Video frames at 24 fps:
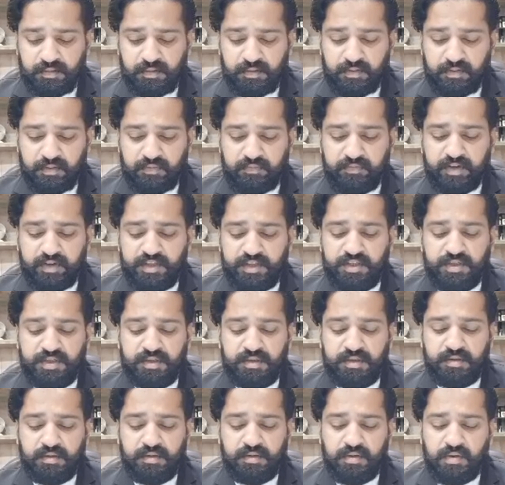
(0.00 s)
which
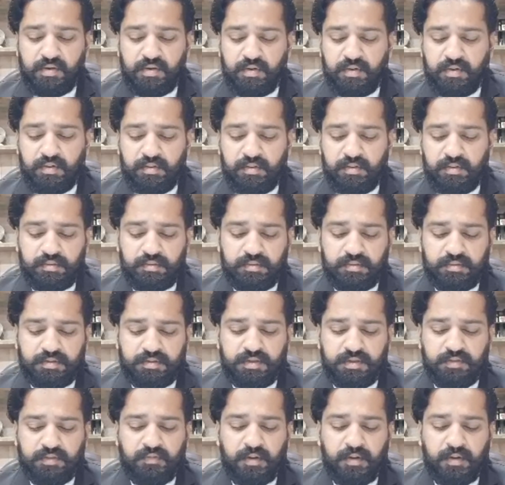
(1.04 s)

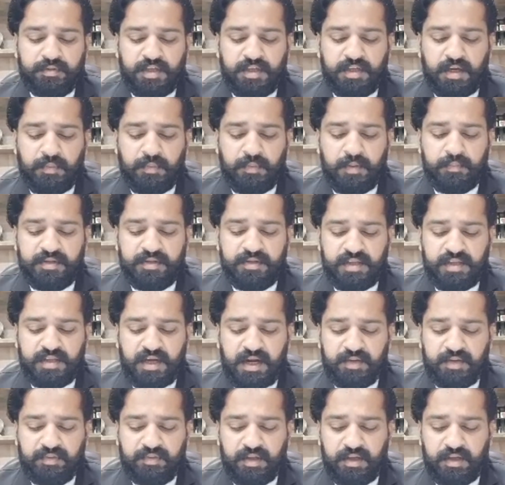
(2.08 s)
sabab is that
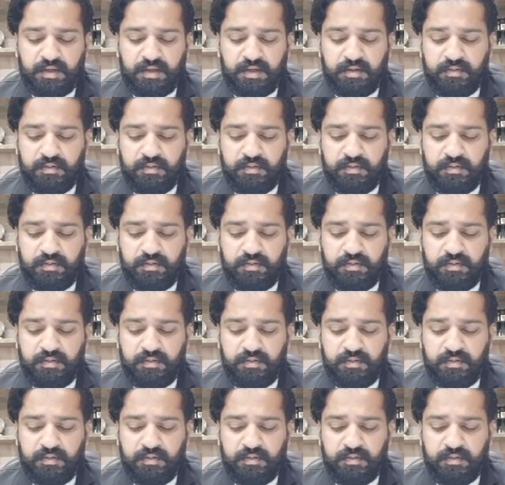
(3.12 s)
thing